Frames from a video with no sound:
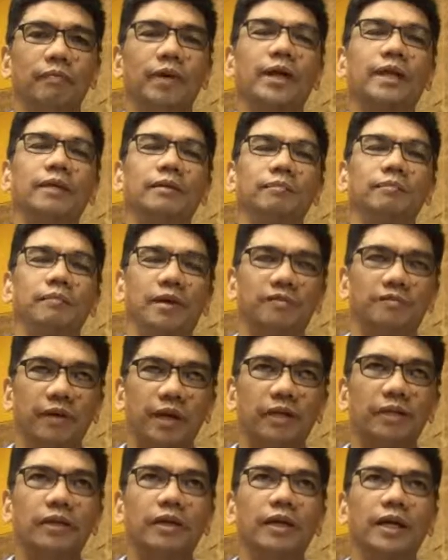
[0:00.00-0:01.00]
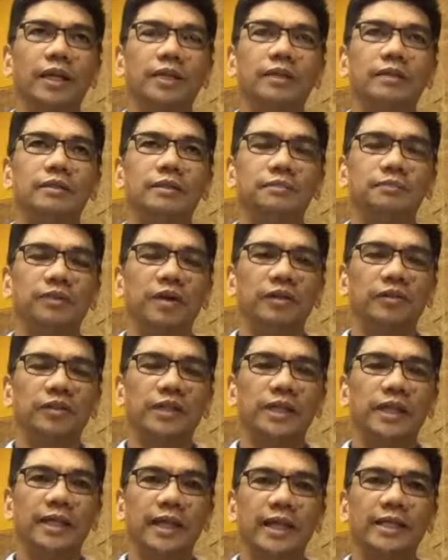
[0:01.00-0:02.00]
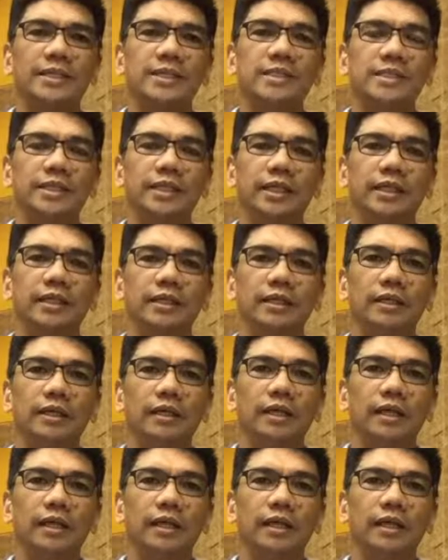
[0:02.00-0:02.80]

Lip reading: My father had founded an agency,